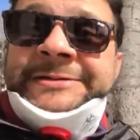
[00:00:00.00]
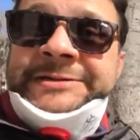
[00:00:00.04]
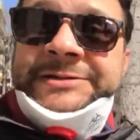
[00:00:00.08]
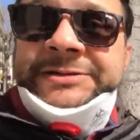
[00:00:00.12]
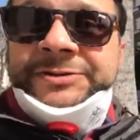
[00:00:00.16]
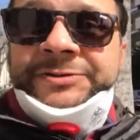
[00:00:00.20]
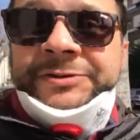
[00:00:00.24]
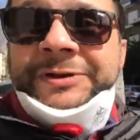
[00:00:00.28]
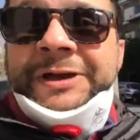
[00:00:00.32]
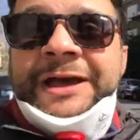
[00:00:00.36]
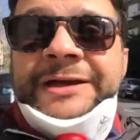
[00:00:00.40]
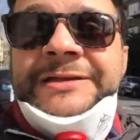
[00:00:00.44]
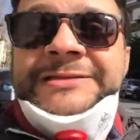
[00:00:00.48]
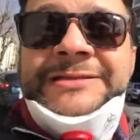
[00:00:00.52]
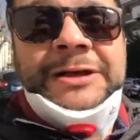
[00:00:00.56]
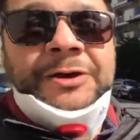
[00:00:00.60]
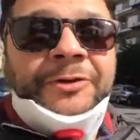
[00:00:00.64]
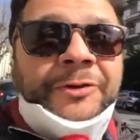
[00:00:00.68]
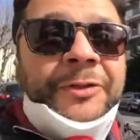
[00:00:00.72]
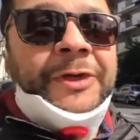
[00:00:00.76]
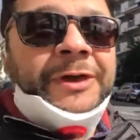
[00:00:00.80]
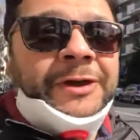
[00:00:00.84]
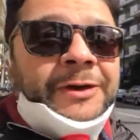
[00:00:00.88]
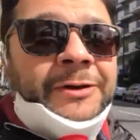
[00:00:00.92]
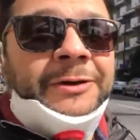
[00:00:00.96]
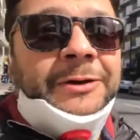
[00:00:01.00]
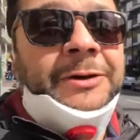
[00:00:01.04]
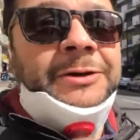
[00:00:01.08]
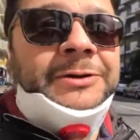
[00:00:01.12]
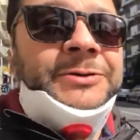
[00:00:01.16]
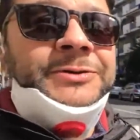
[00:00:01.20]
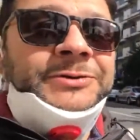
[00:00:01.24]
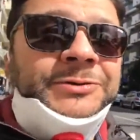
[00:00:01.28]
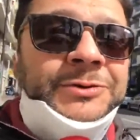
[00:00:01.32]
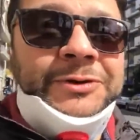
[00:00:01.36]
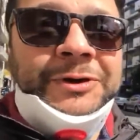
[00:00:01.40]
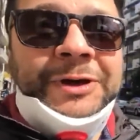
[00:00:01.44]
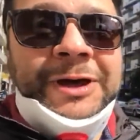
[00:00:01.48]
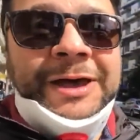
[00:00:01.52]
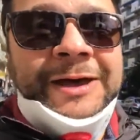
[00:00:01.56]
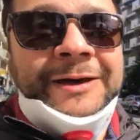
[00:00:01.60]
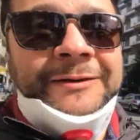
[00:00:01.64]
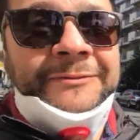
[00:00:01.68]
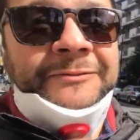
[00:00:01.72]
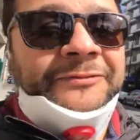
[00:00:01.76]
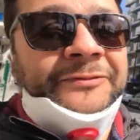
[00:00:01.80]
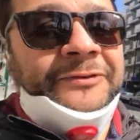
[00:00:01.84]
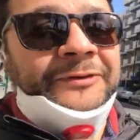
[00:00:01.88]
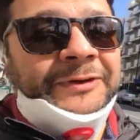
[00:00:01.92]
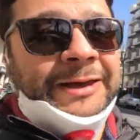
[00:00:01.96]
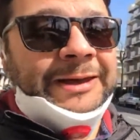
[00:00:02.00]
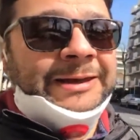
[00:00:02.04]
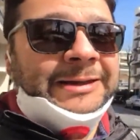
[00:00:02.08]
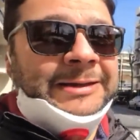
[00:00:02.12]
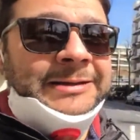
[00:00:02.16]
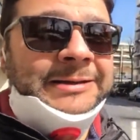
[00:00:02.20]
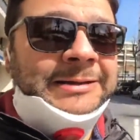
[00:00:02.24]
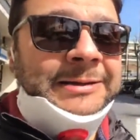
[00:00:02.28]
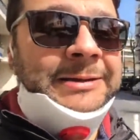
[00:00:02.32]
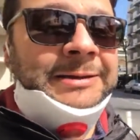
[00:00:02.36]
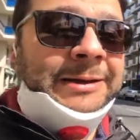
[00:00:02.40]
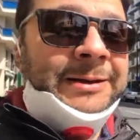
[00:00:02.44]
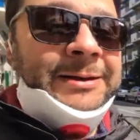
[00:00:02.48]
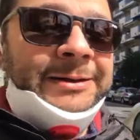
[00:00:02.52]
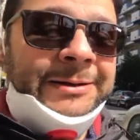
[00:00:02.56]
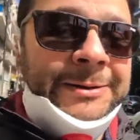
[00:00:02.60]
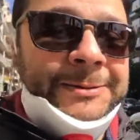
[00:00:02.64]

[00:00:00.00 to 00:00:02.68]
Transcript: So you guys out there, do you have any